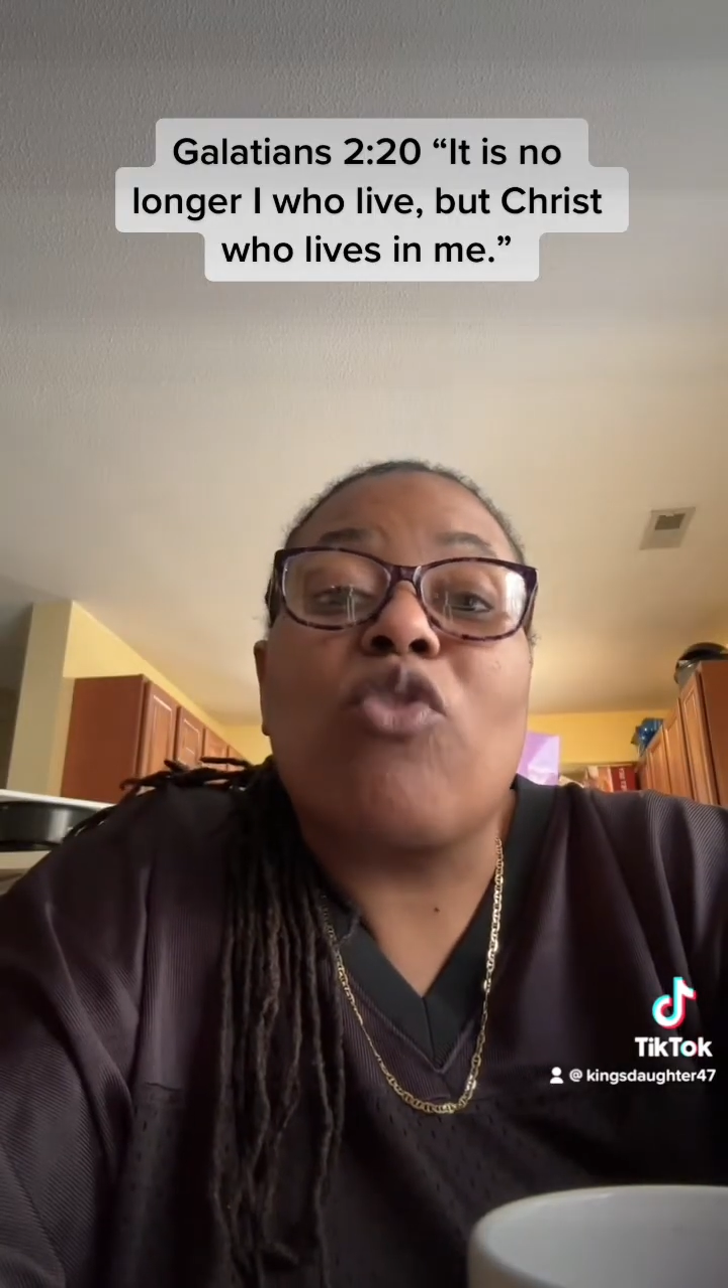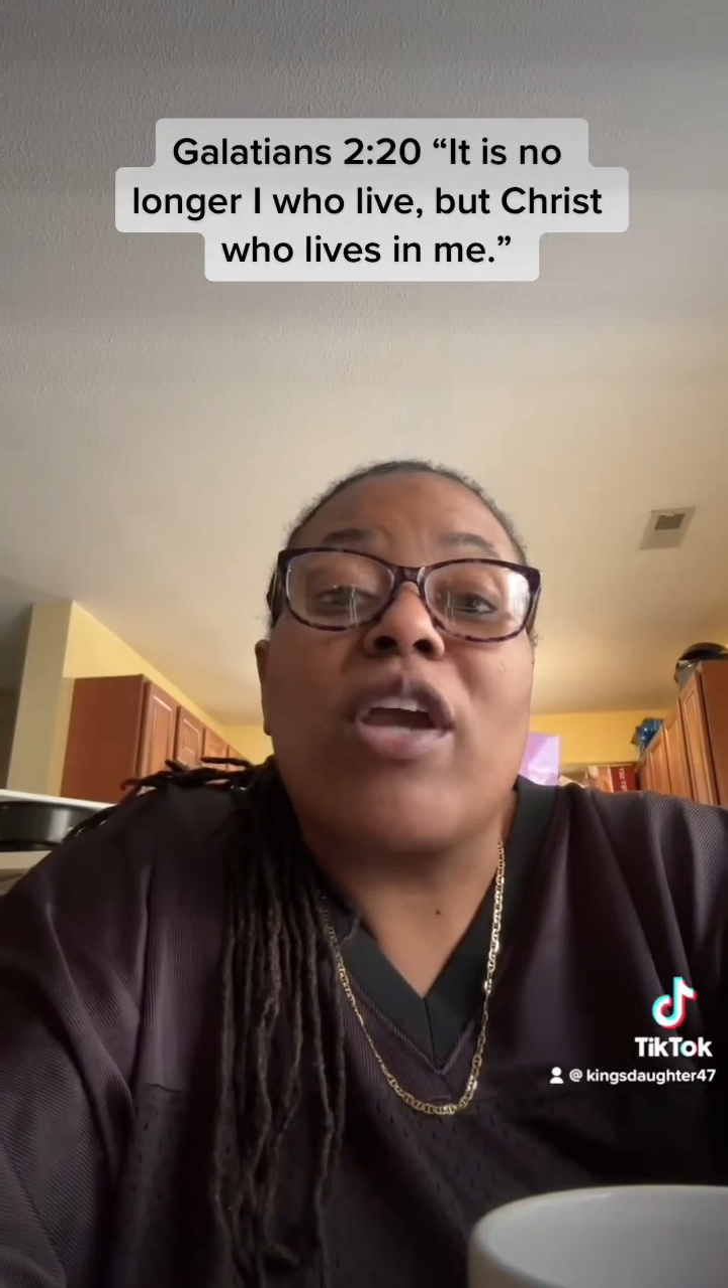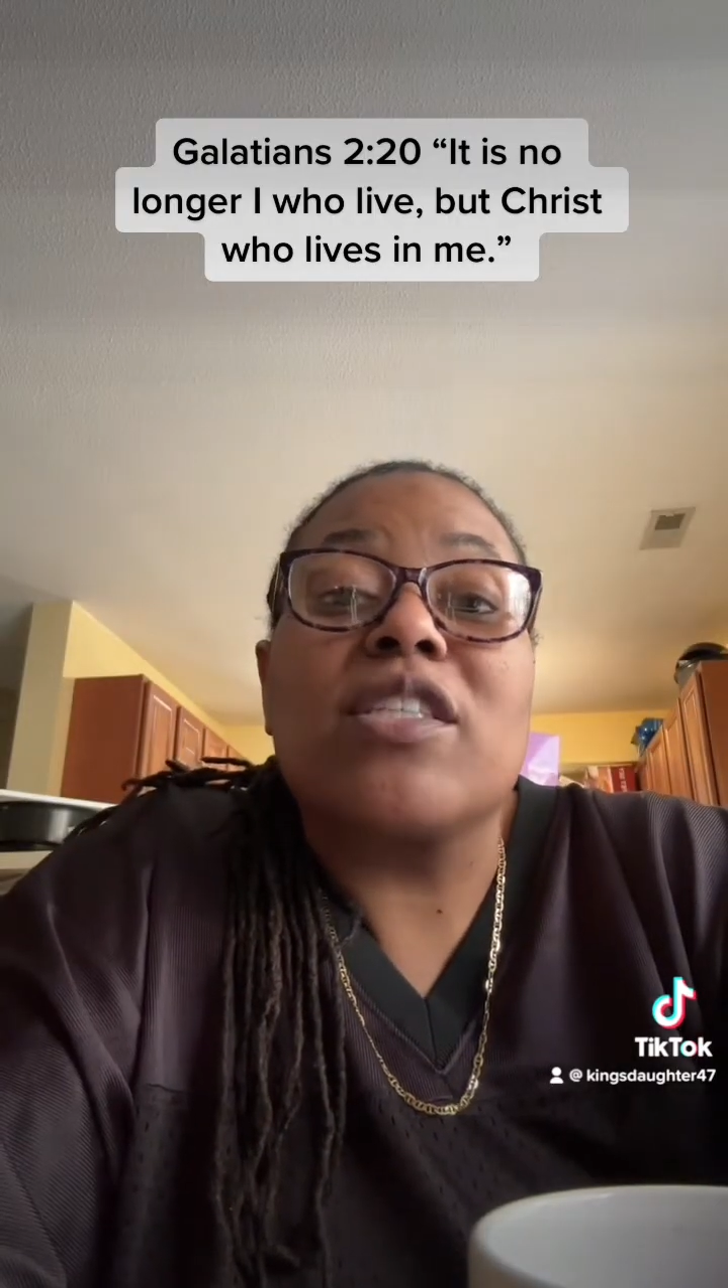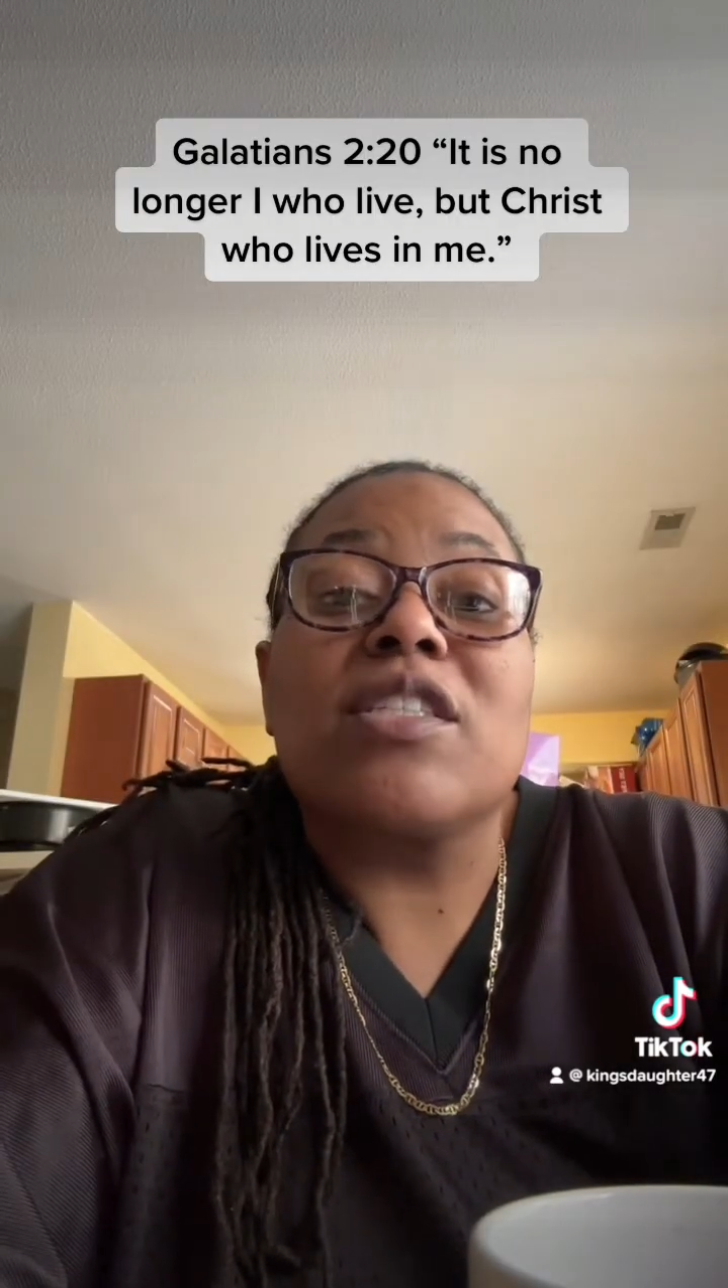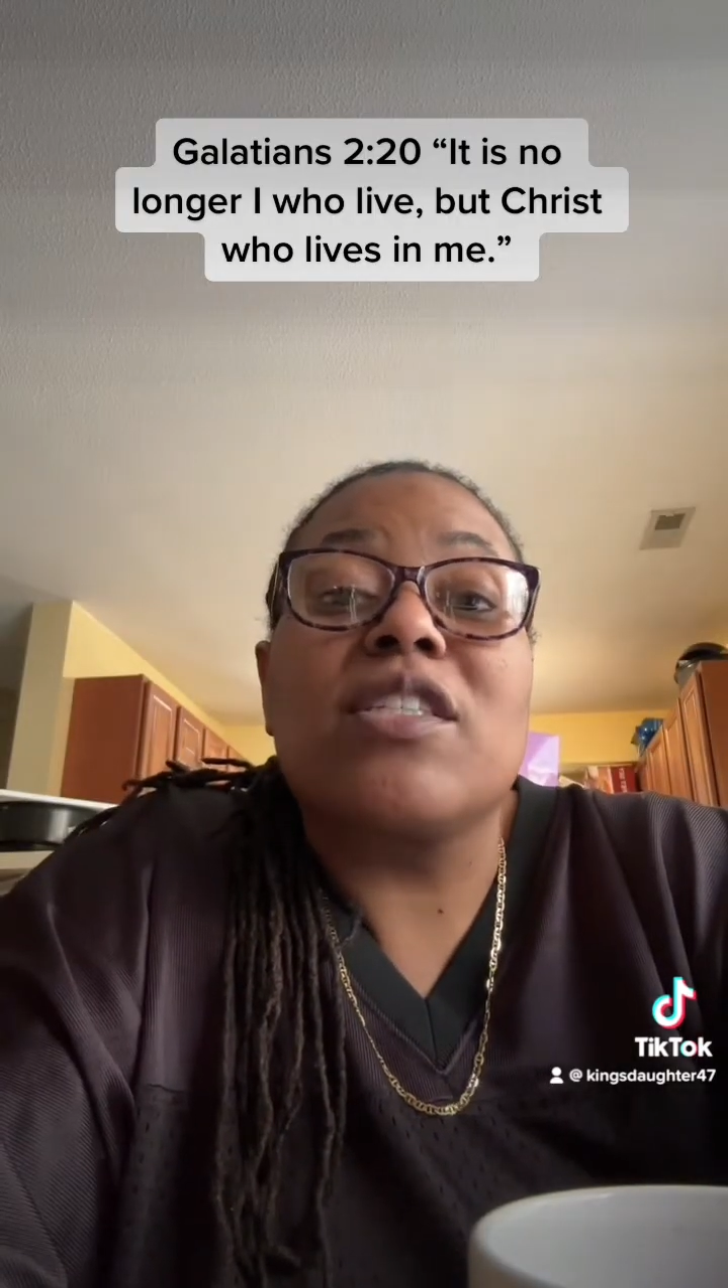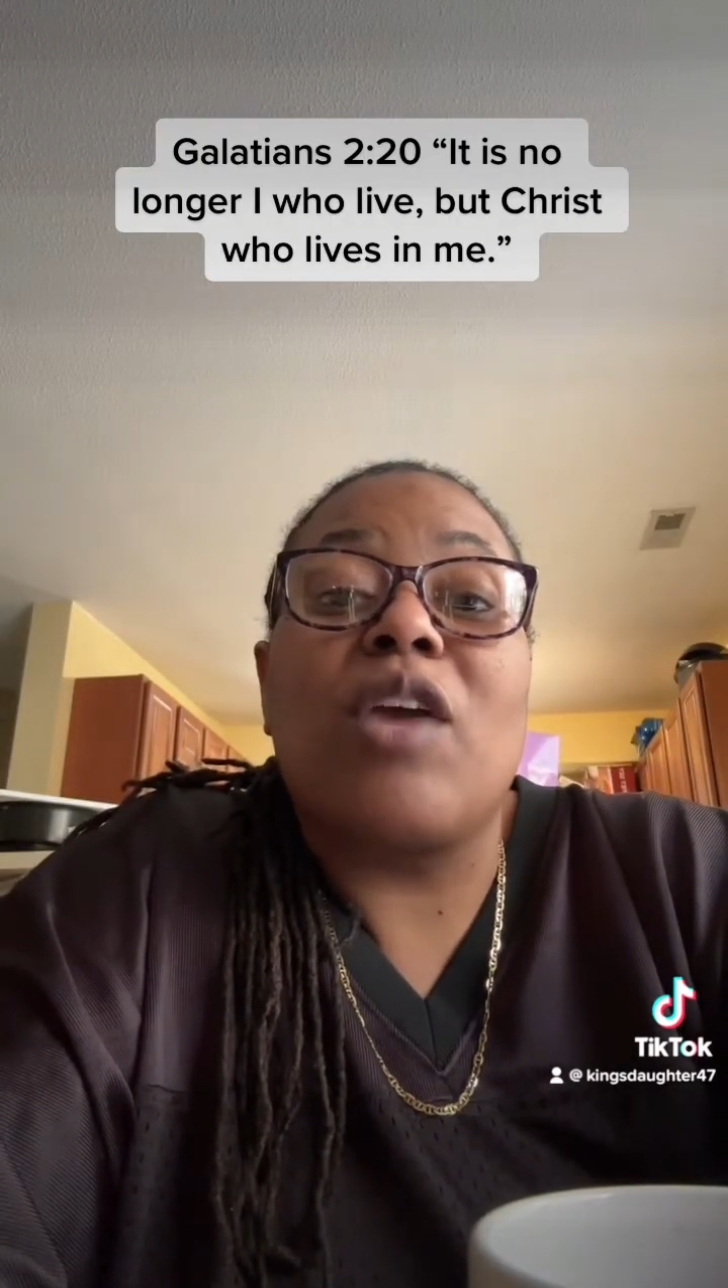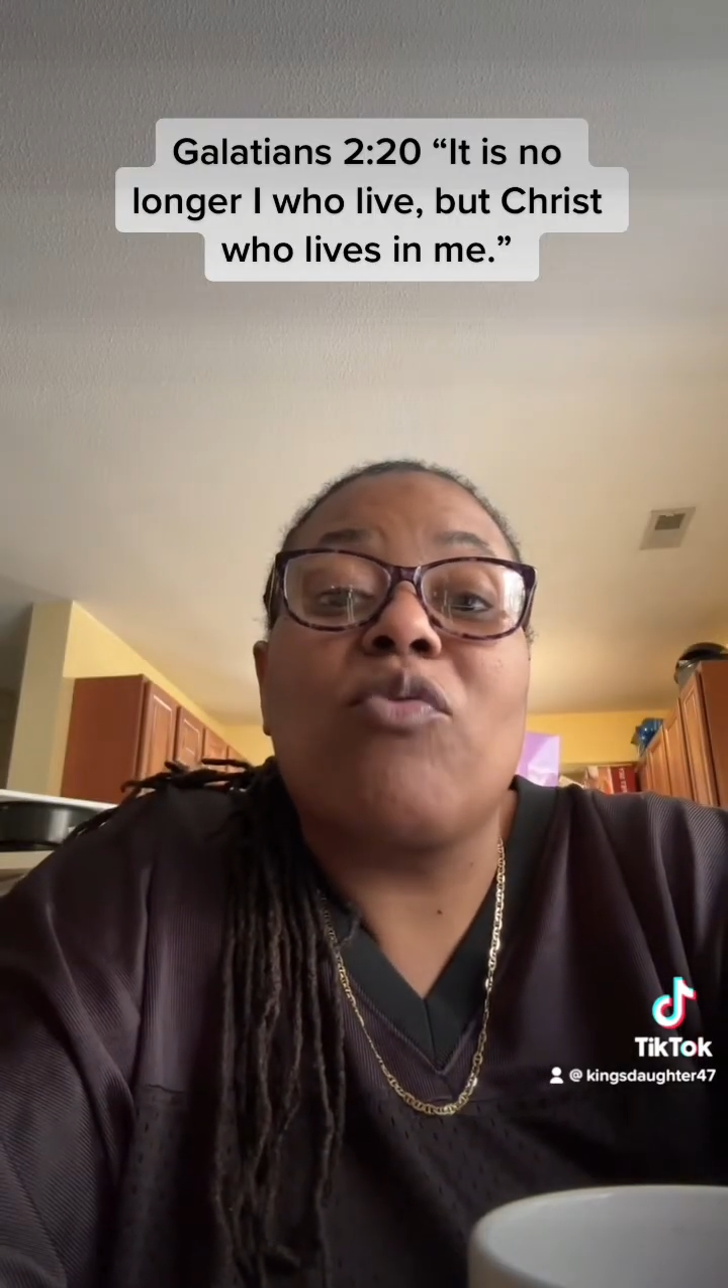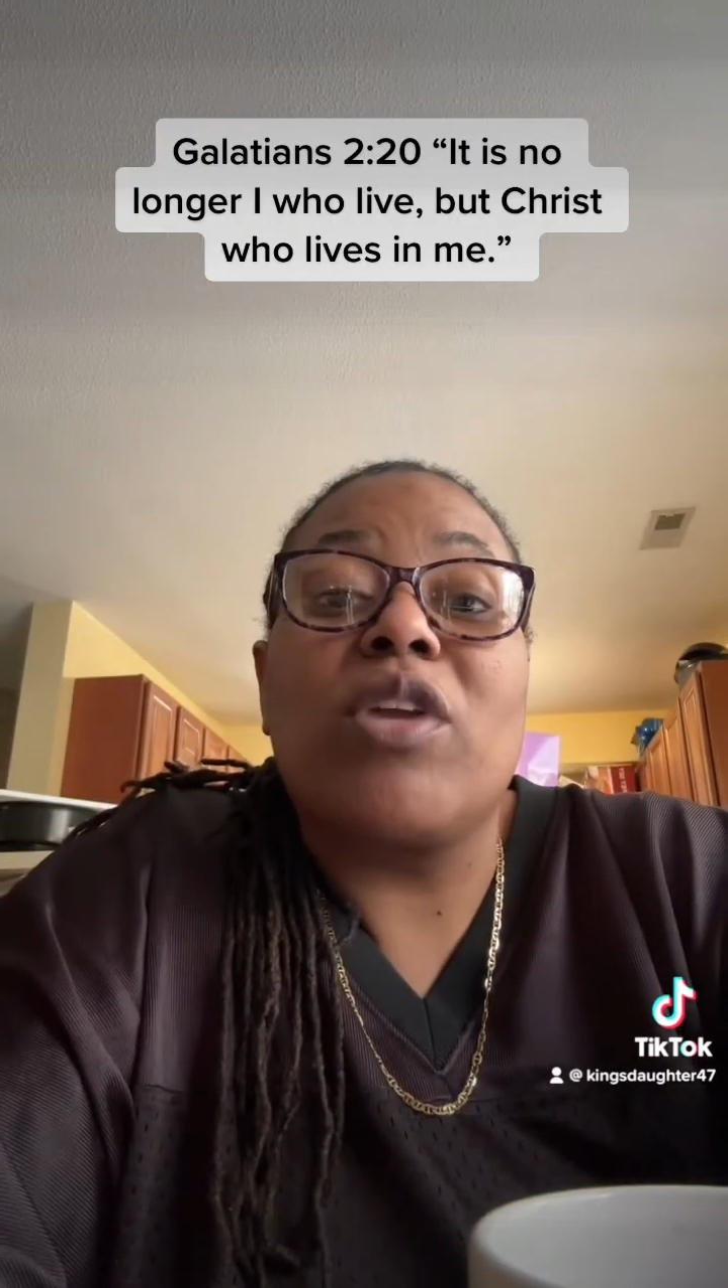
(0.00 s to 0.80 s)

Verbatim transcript: Christ is not